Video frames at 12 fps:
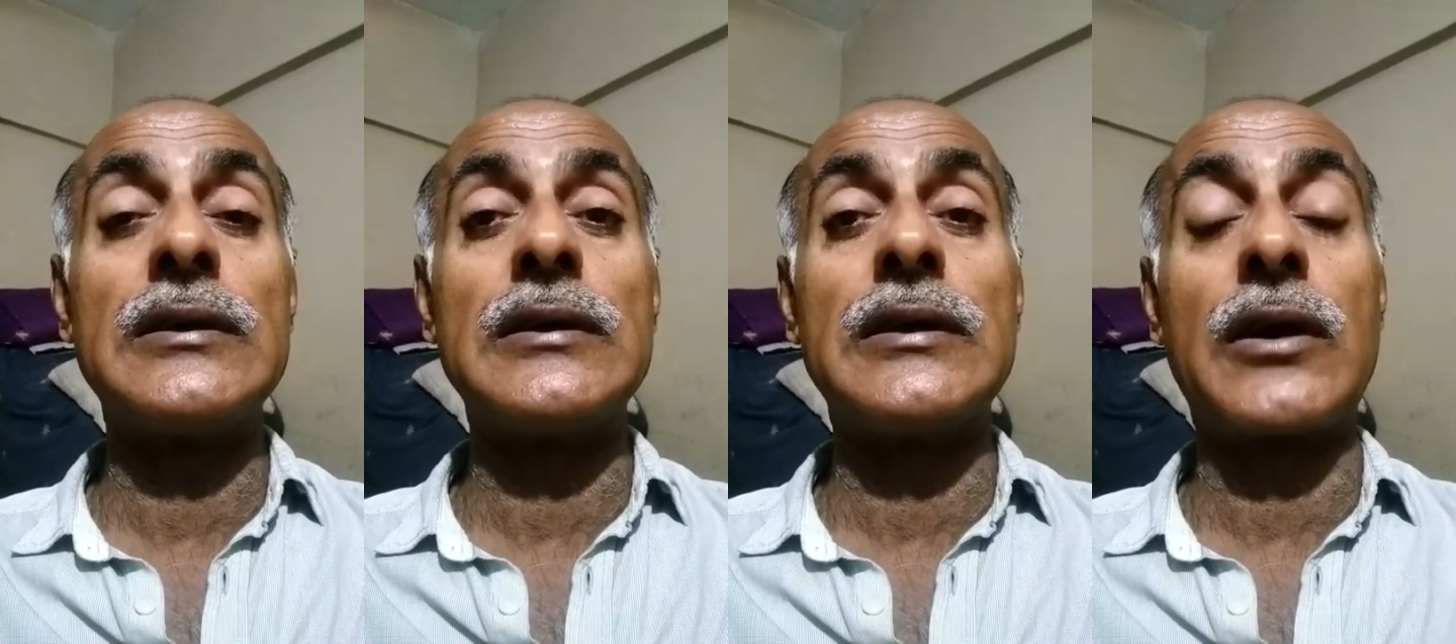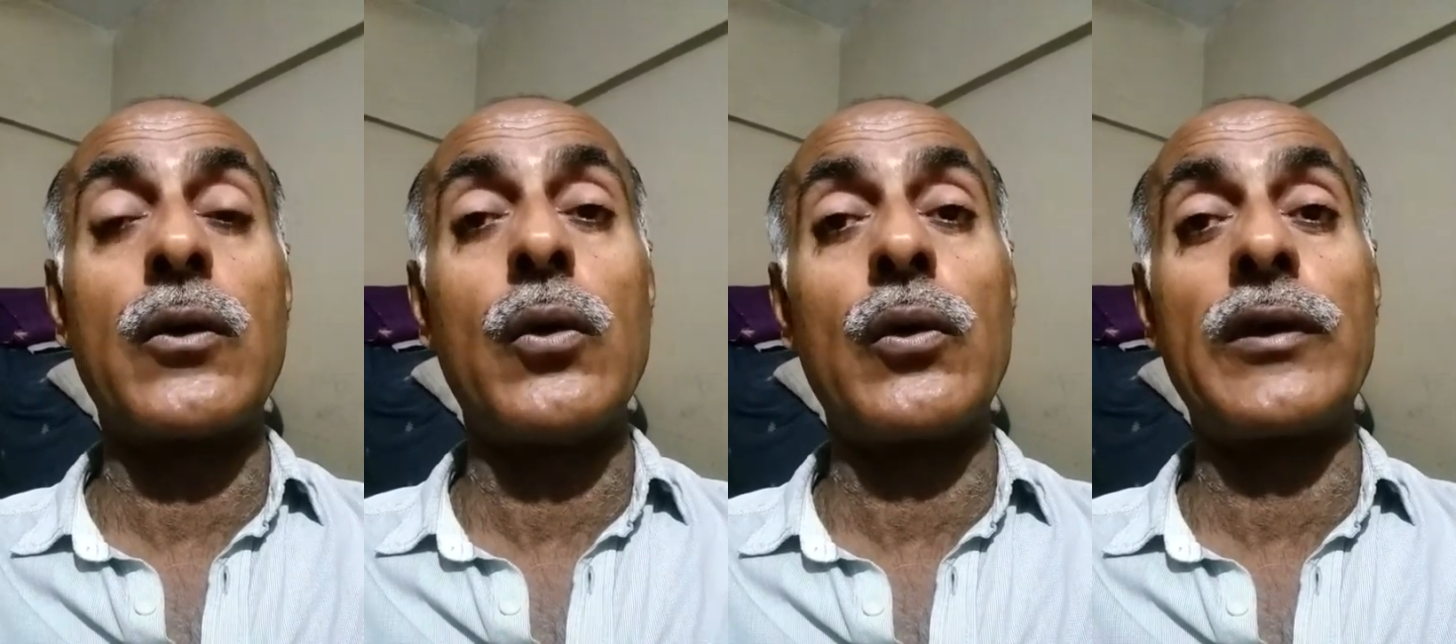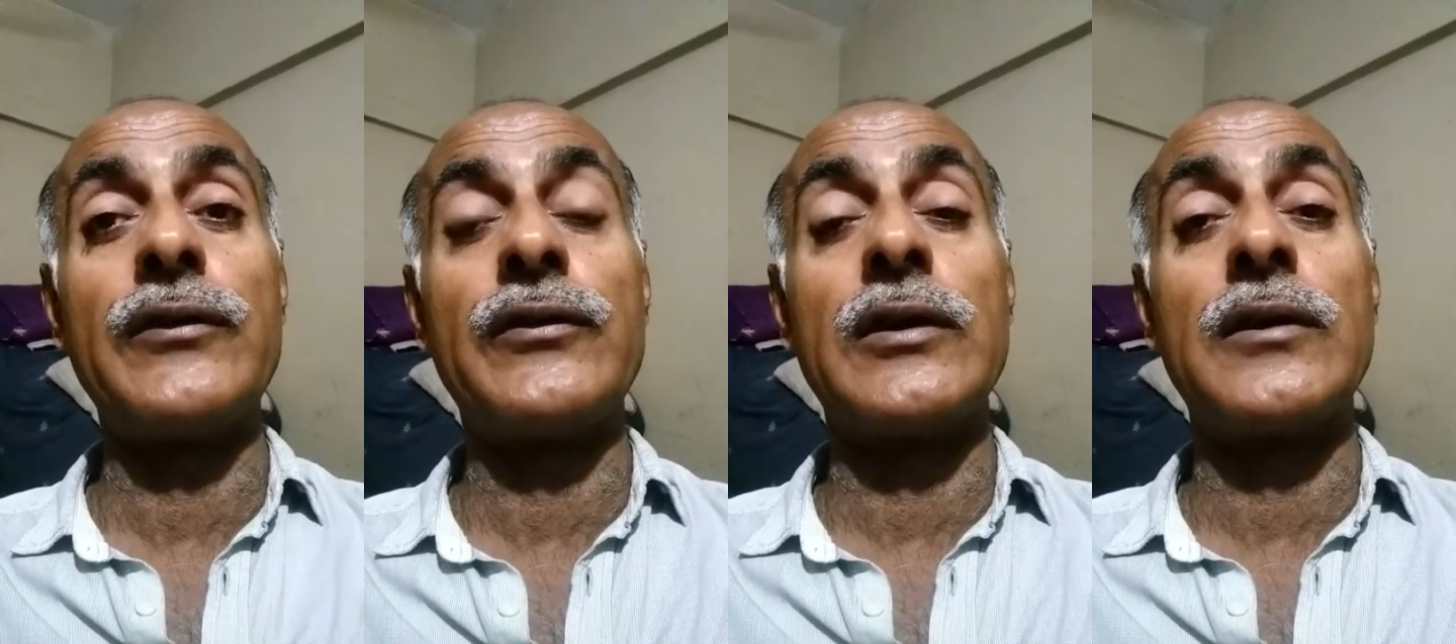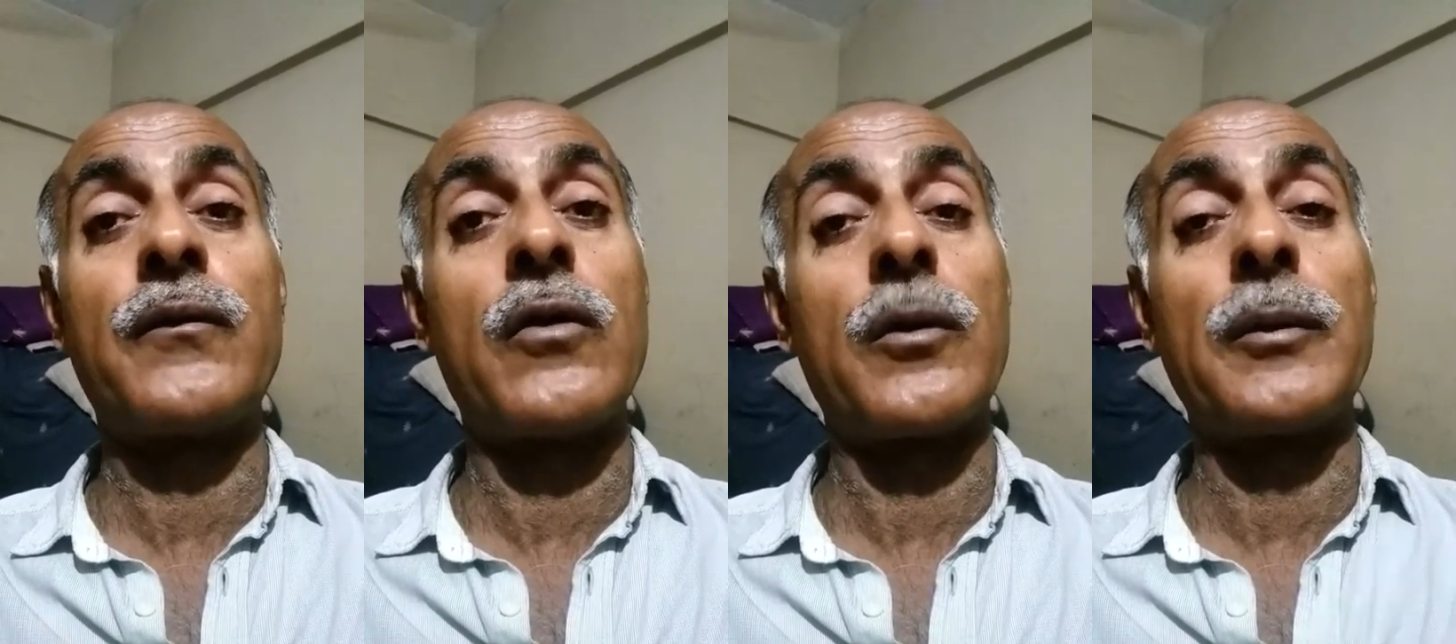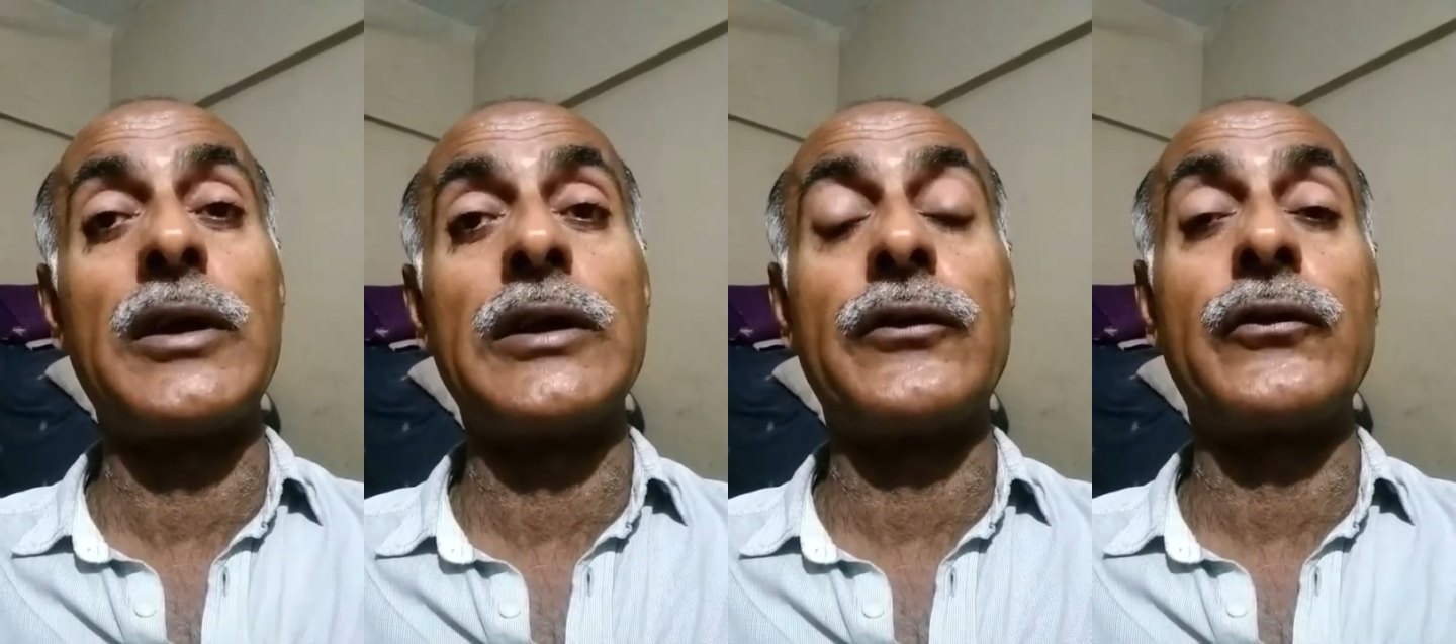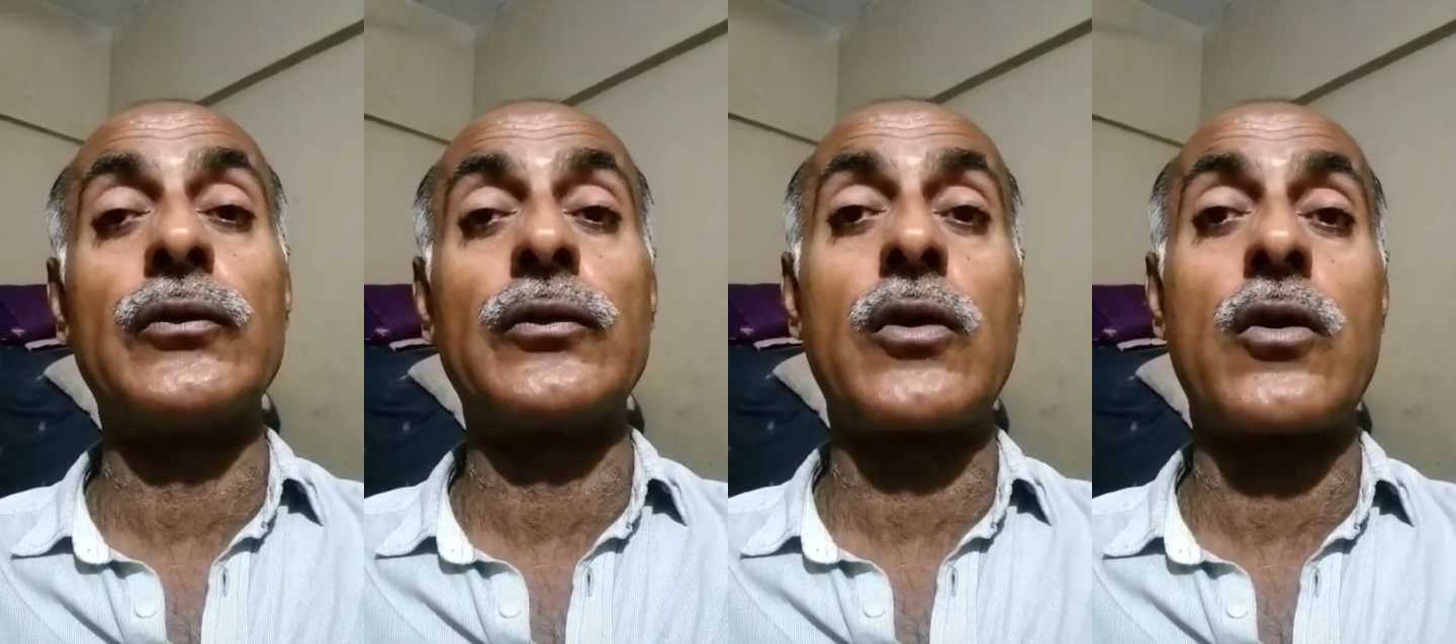the core reason for me to
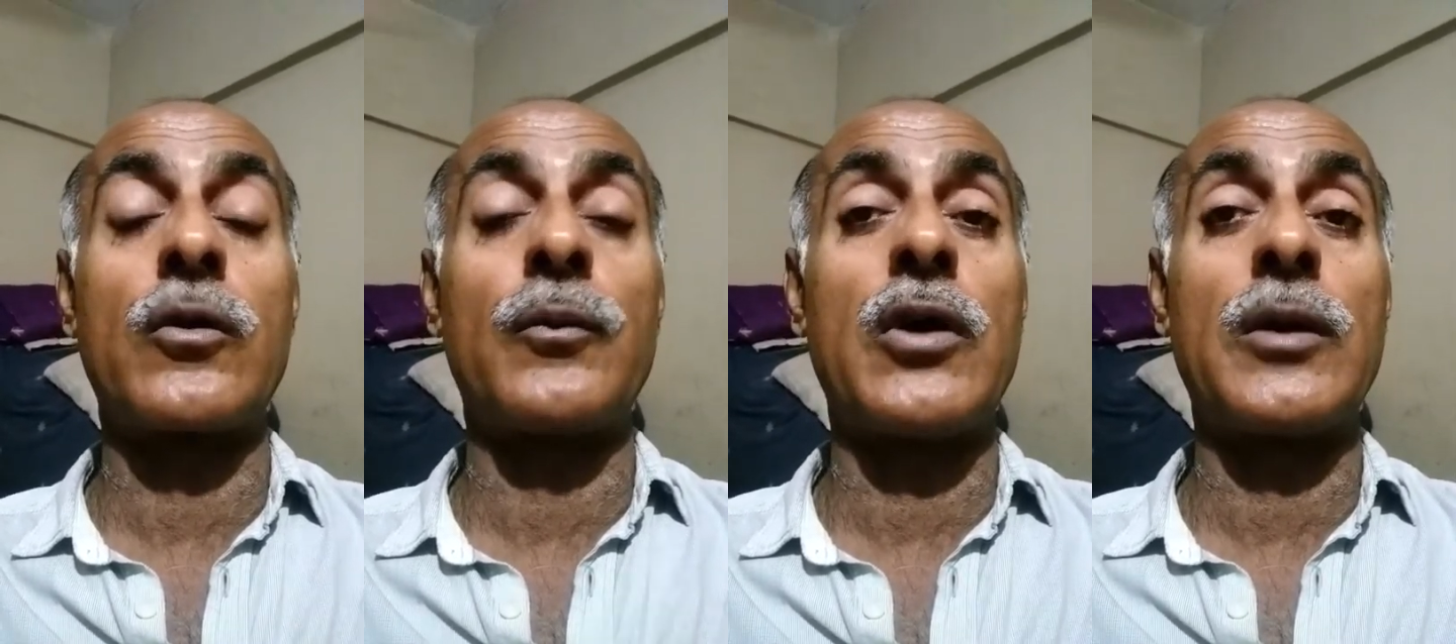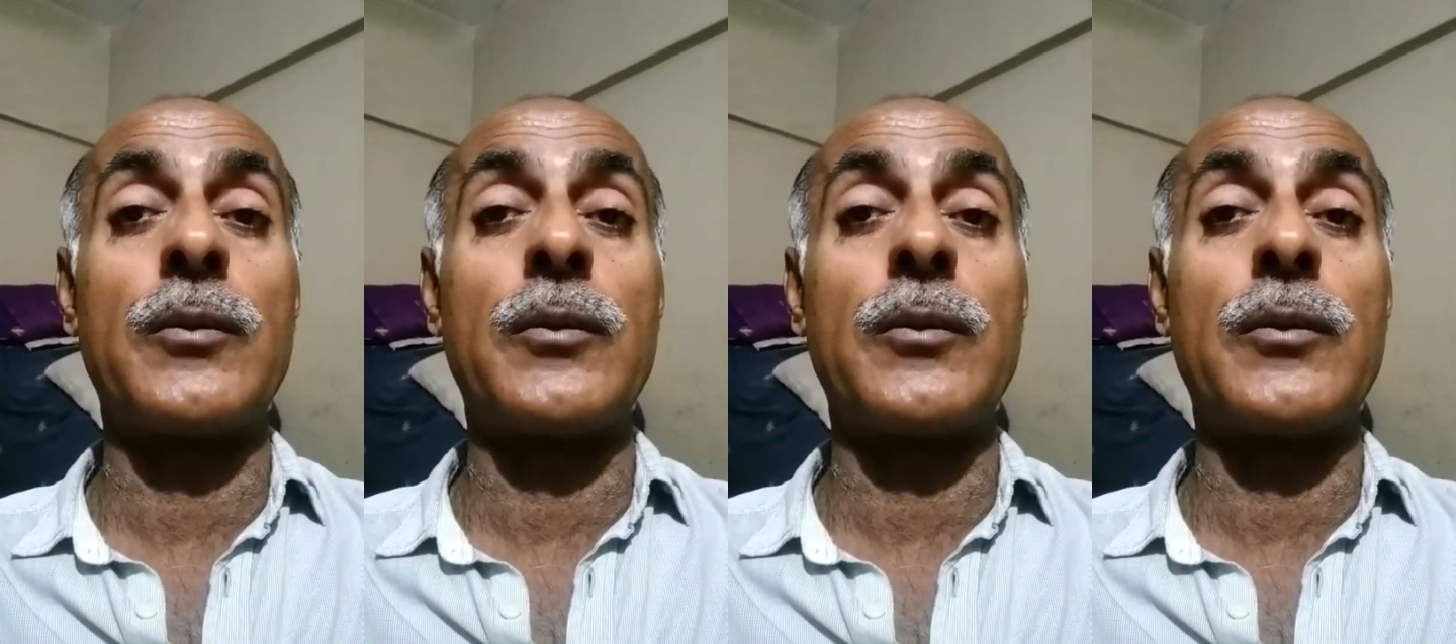talk about